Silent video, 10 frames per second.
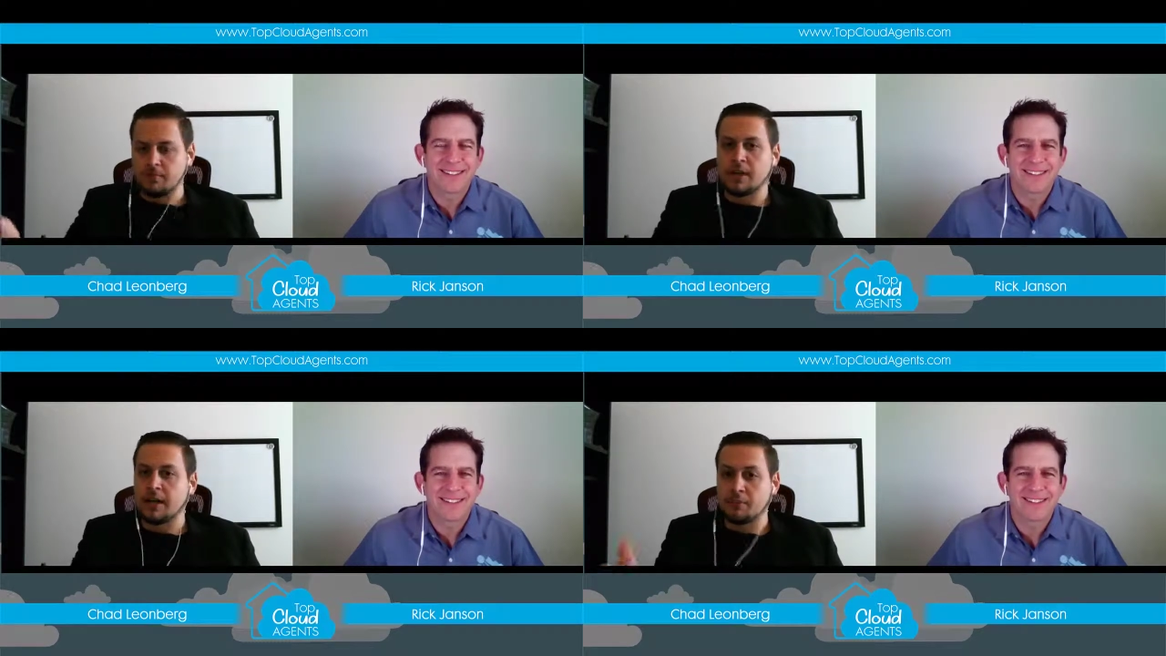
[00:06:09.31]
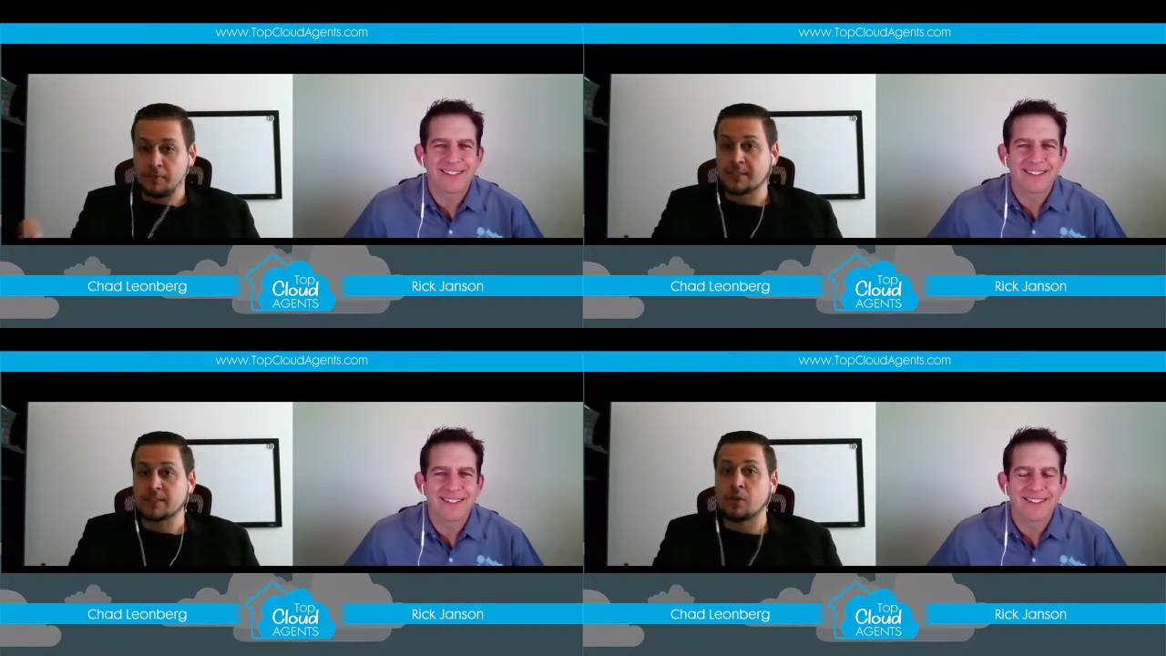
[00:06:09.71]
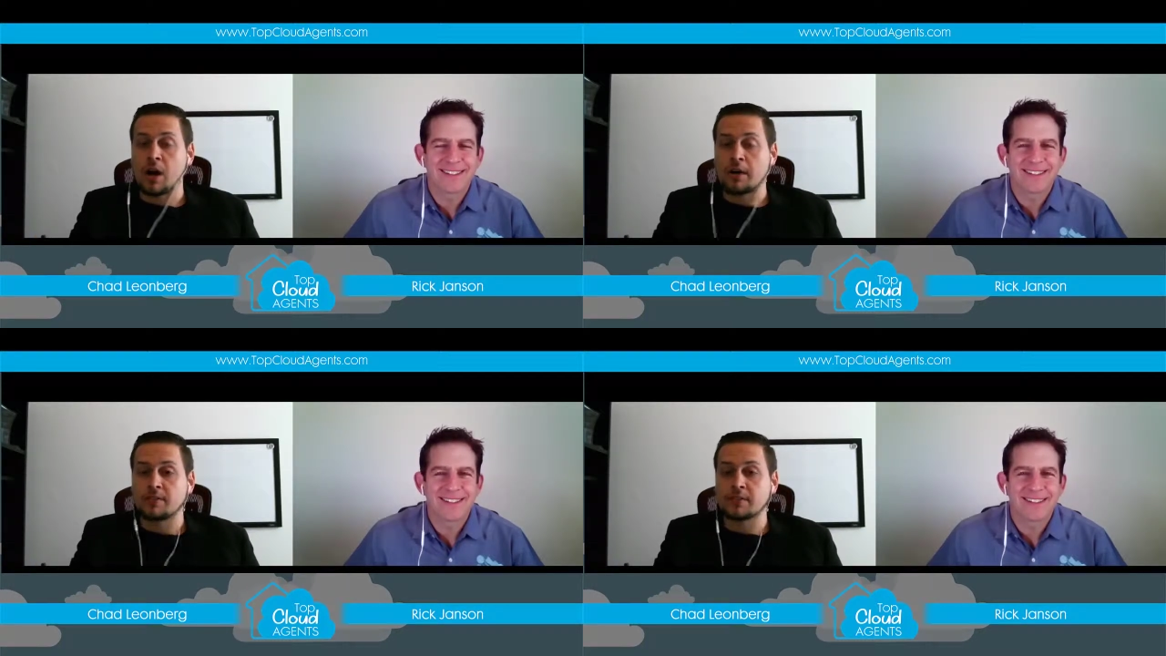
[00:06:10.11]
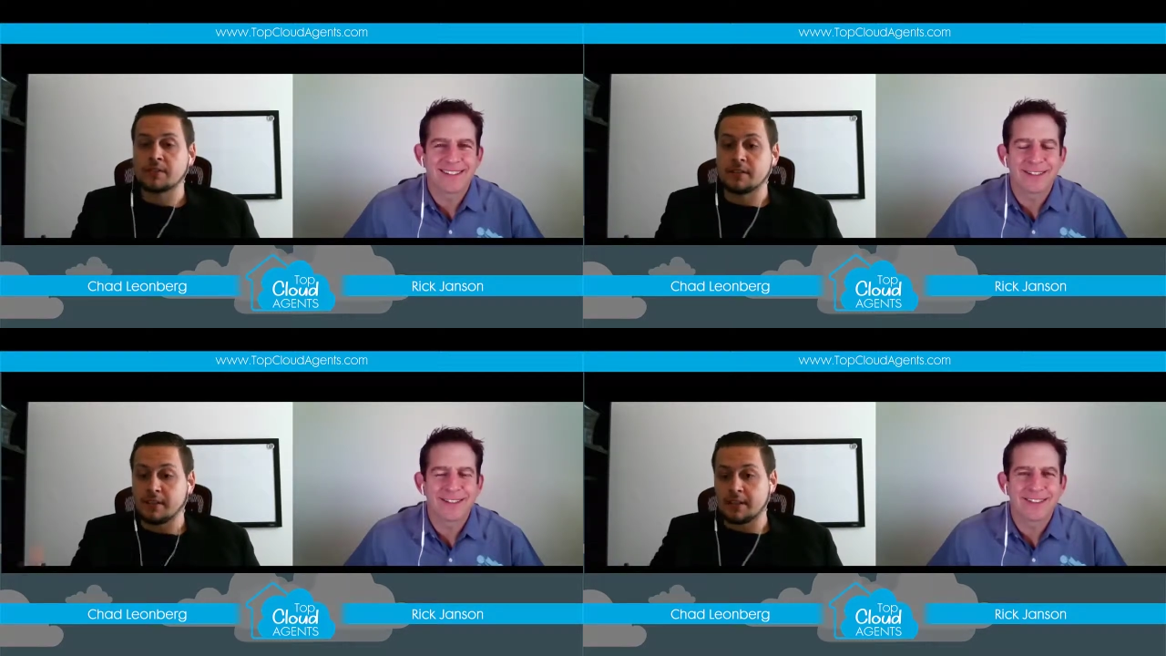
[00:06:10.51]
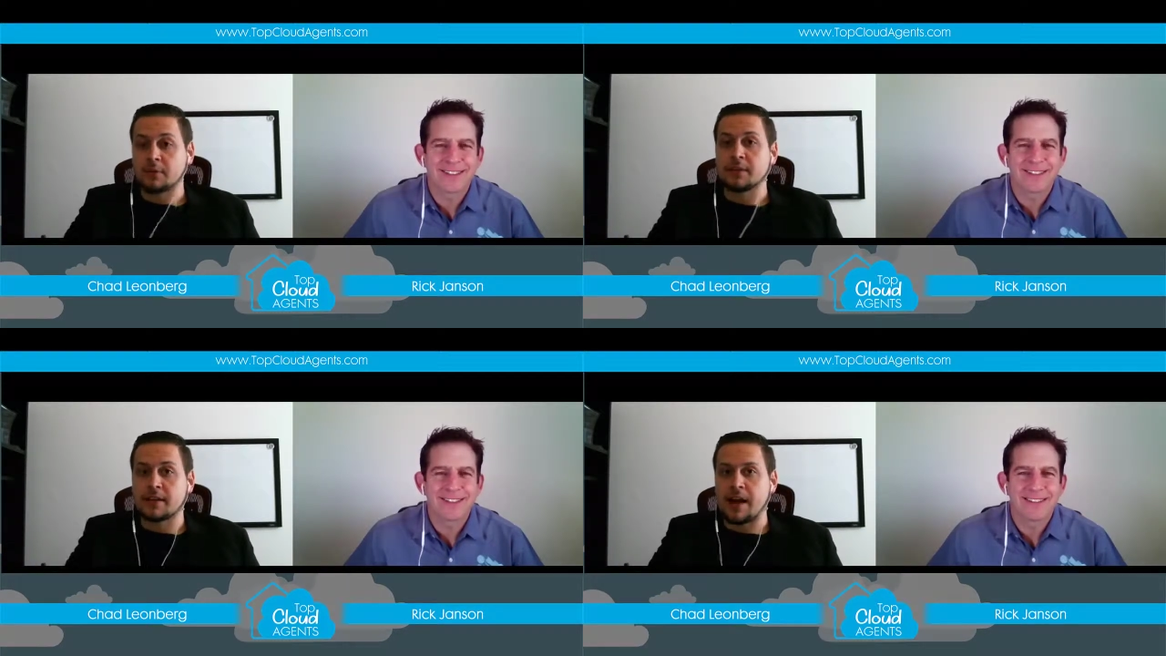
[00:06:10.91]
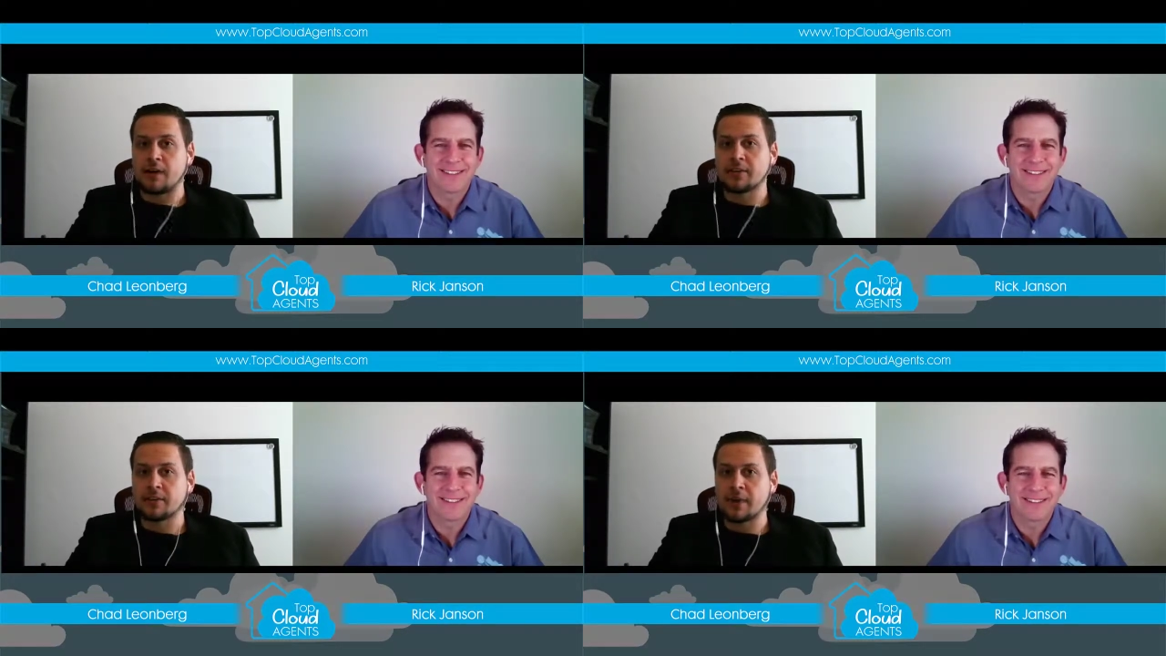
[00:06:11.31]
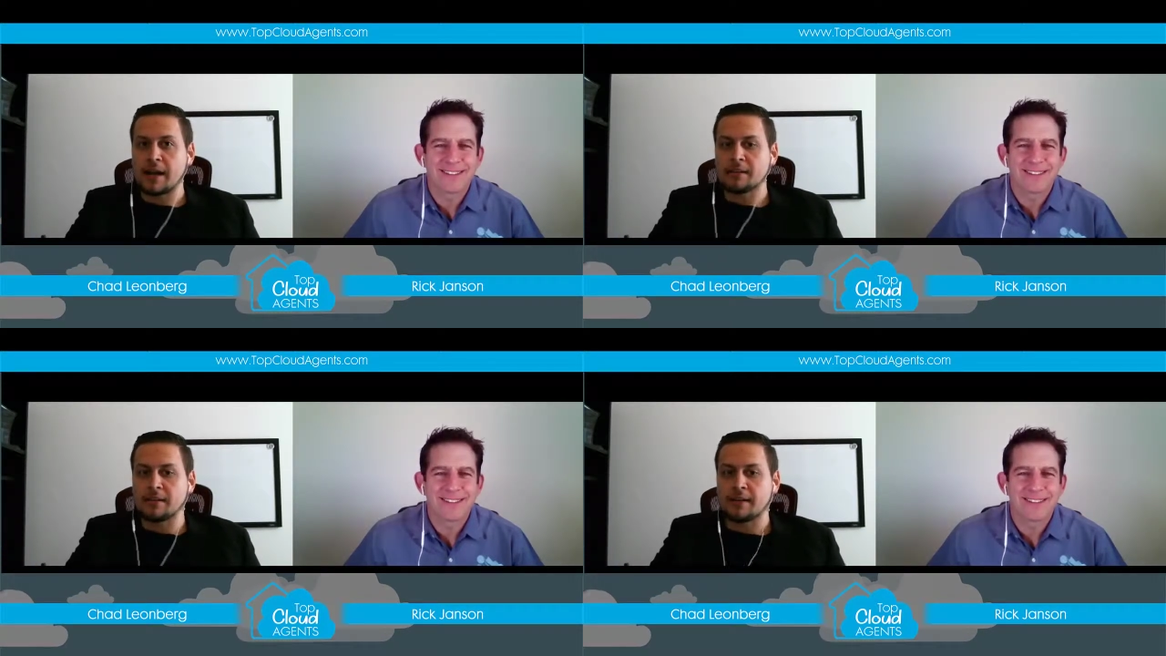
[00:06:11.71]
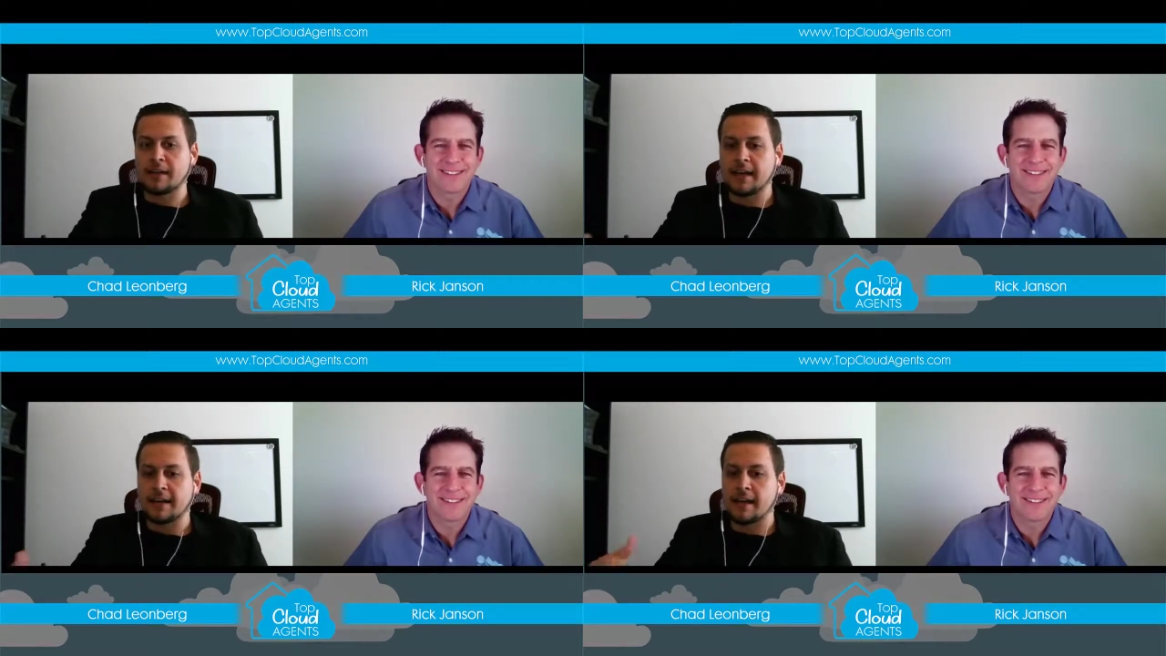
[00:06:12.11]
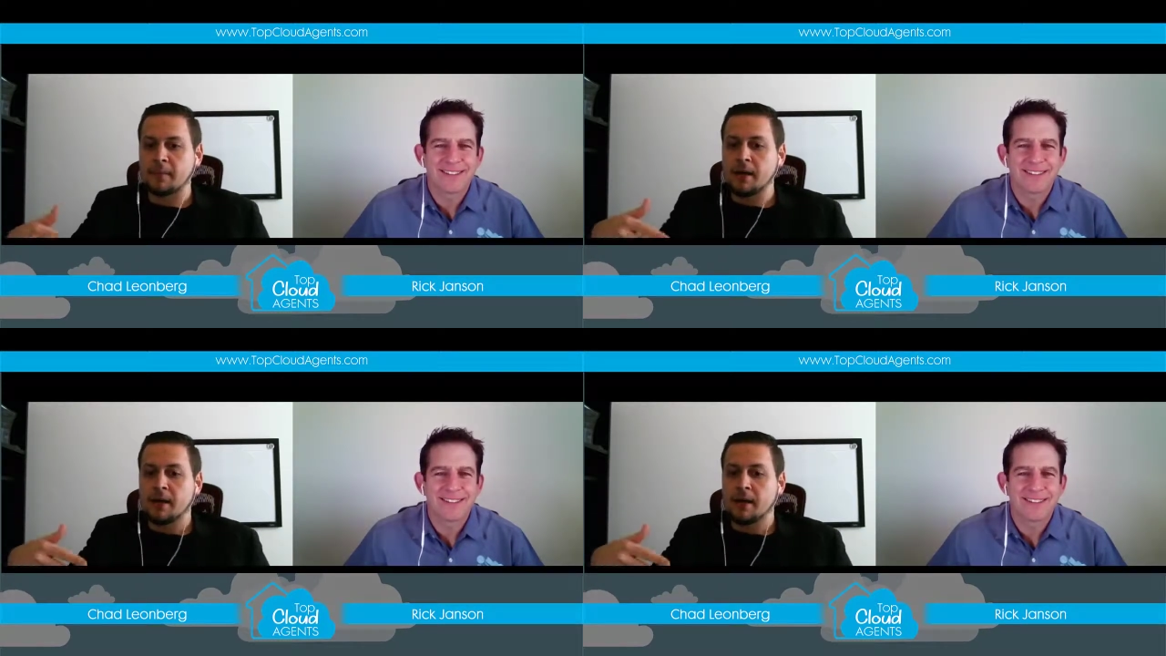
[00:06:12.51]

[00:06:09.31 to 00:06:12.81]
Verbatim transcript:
Speaker 1: uh, physical office and dealing with accounting directly and um,